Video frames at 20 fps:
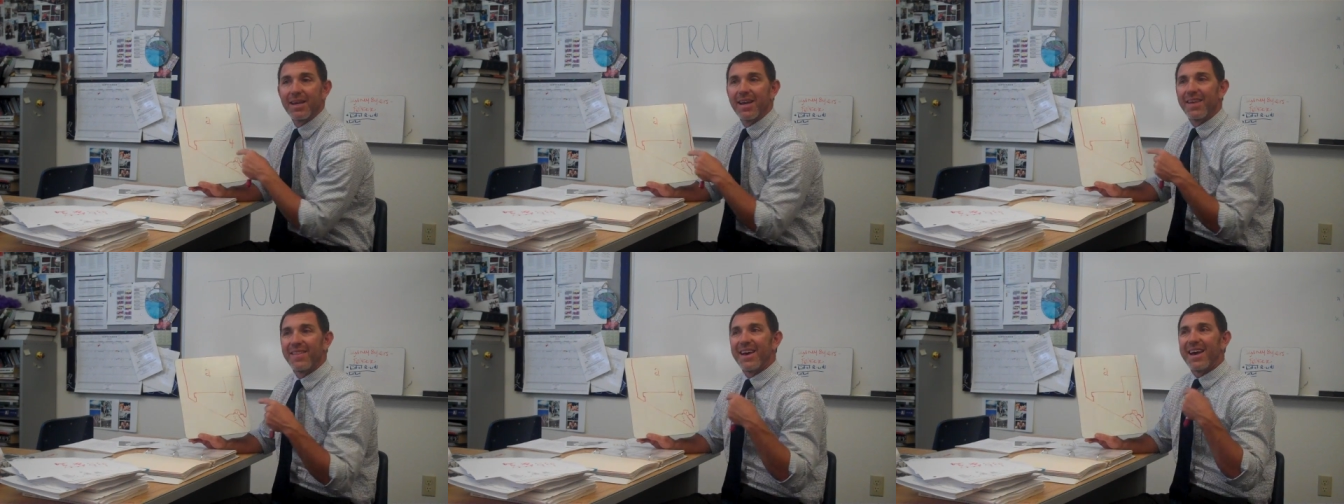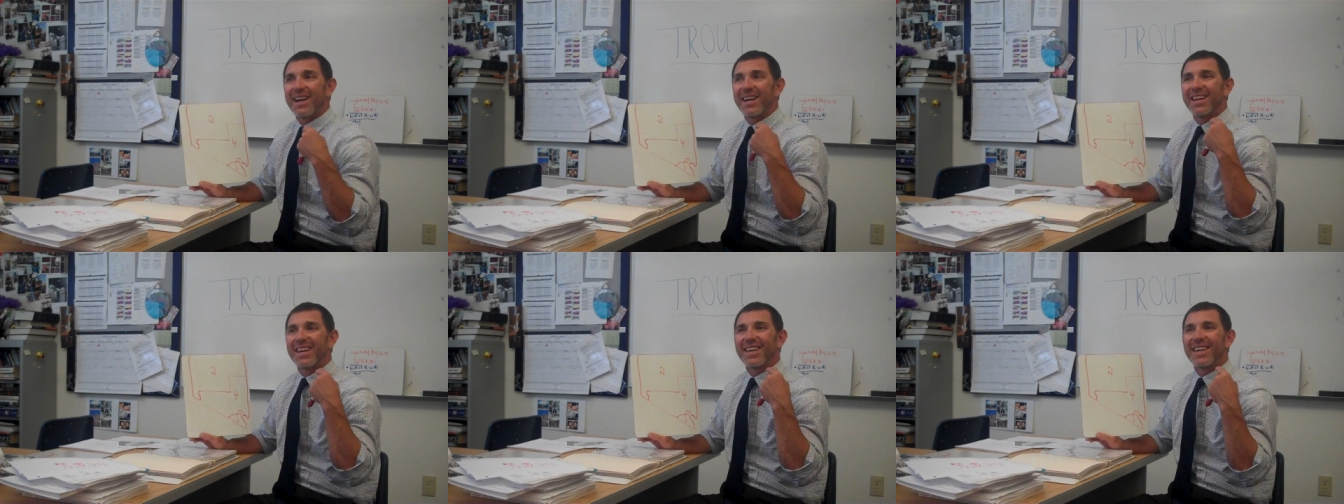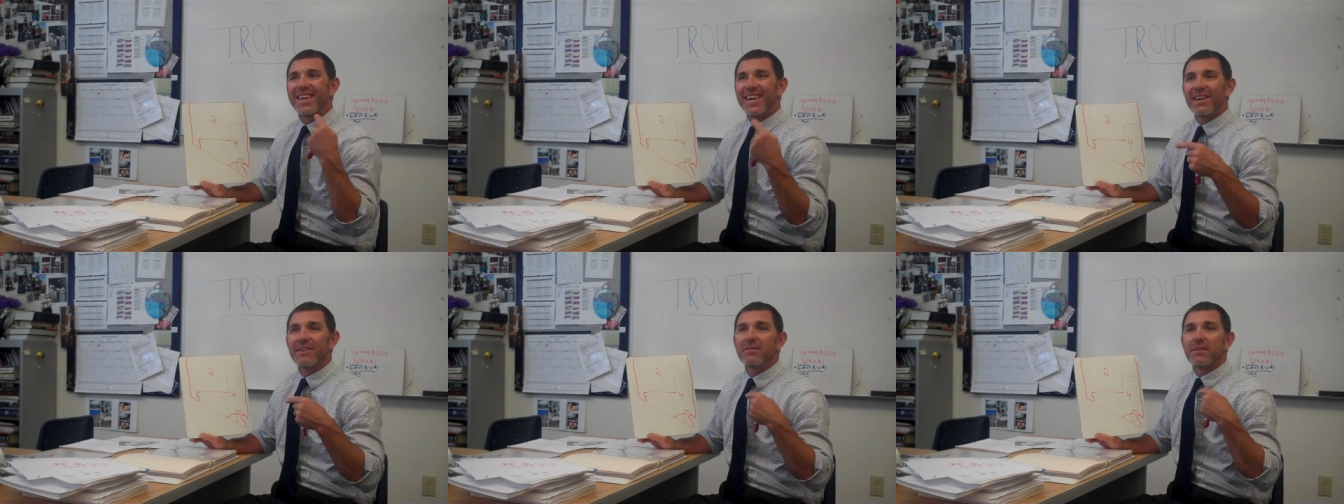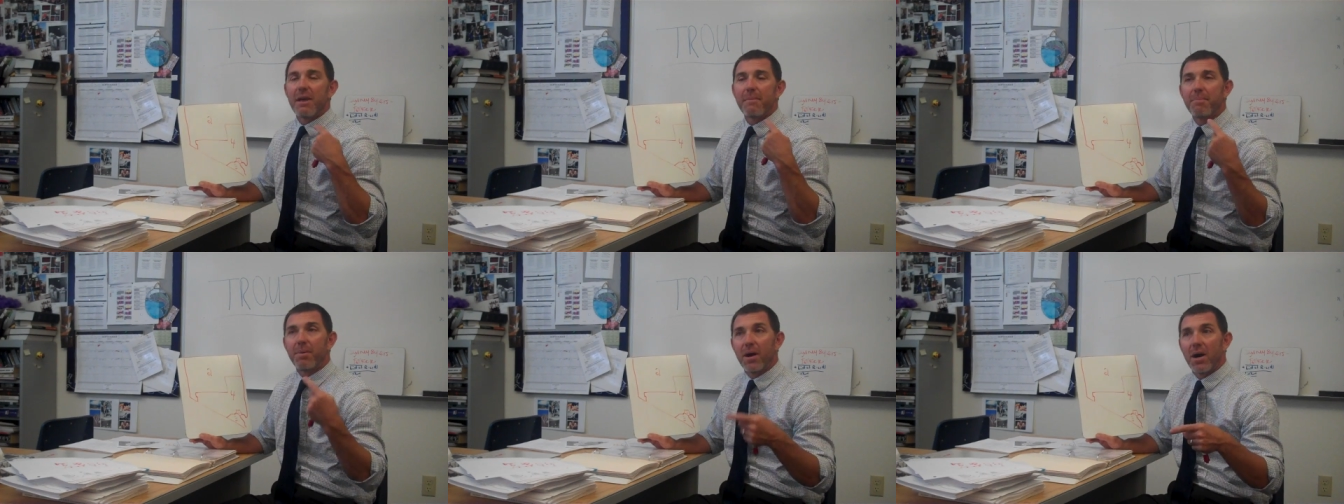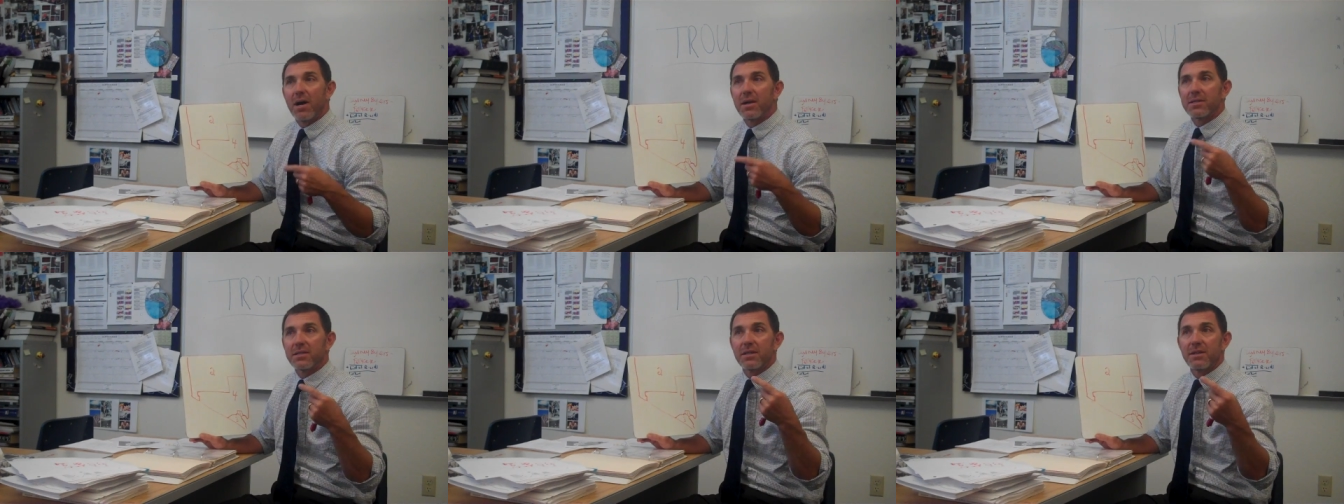And that gives a
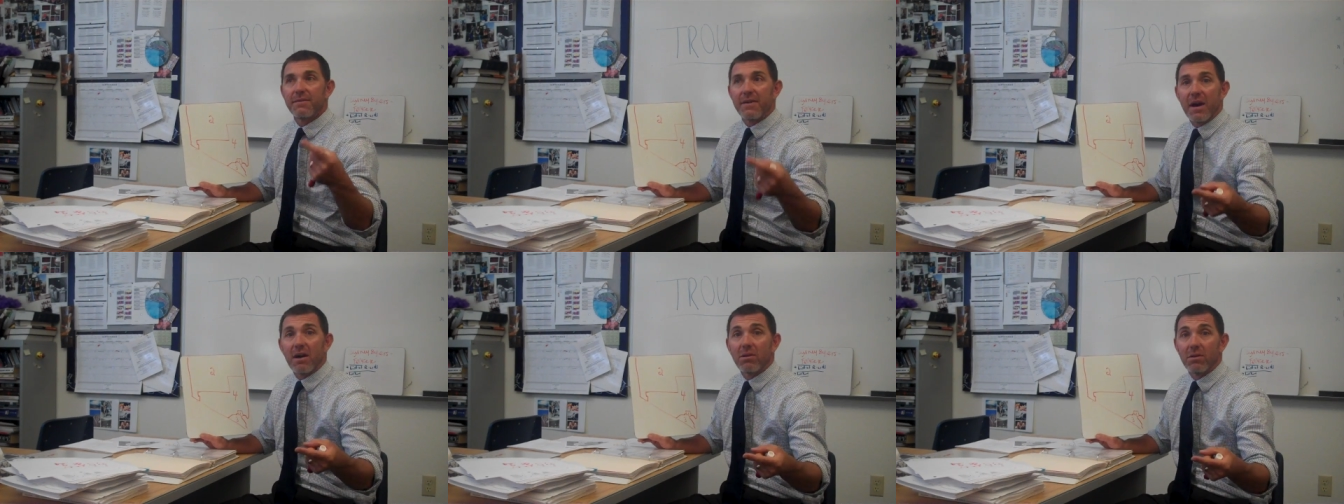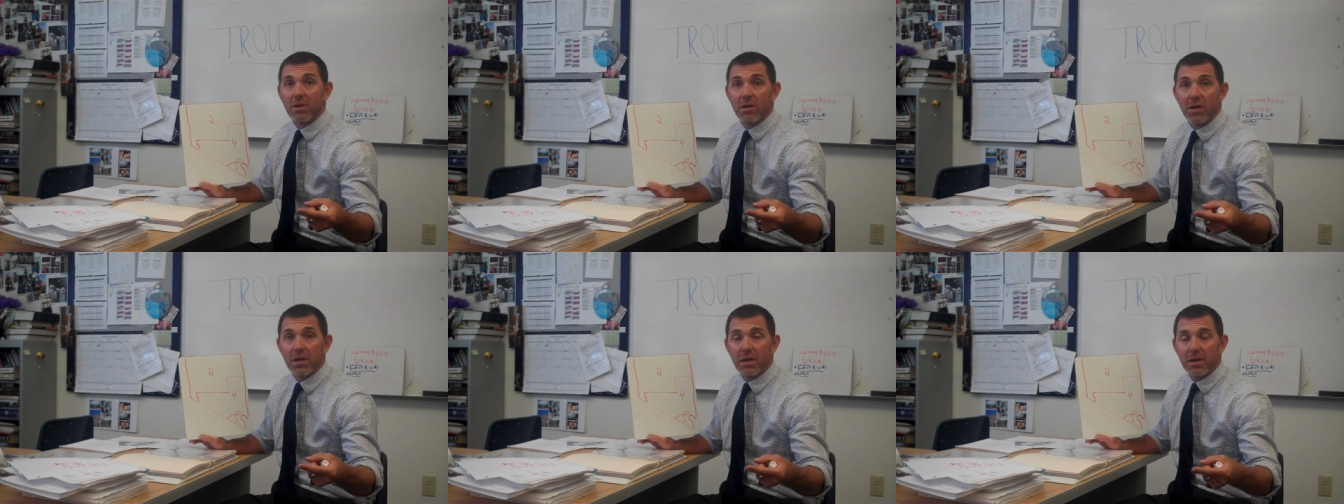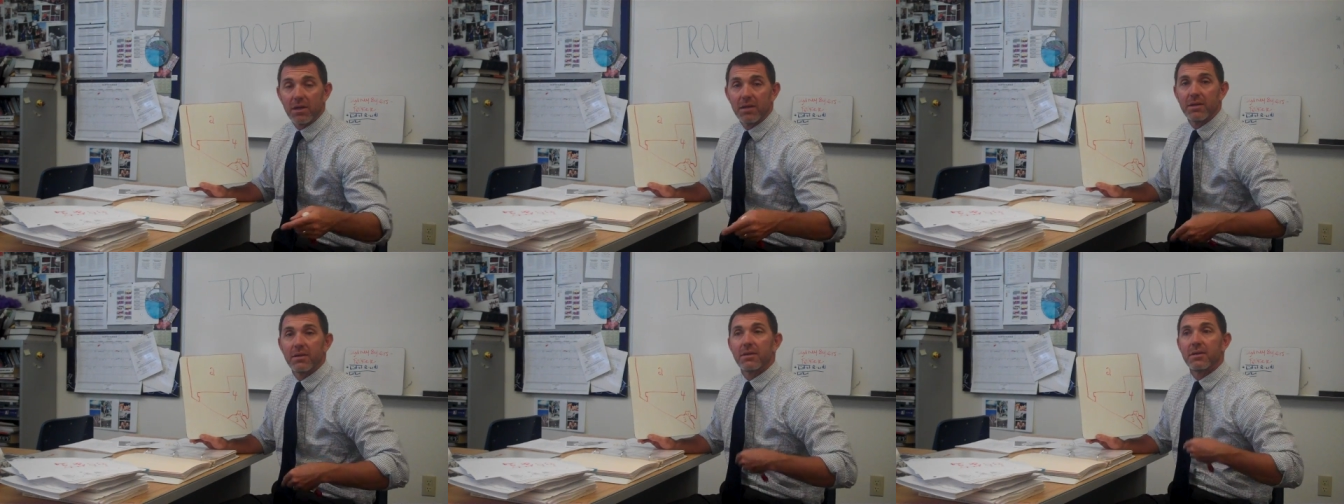positive outlook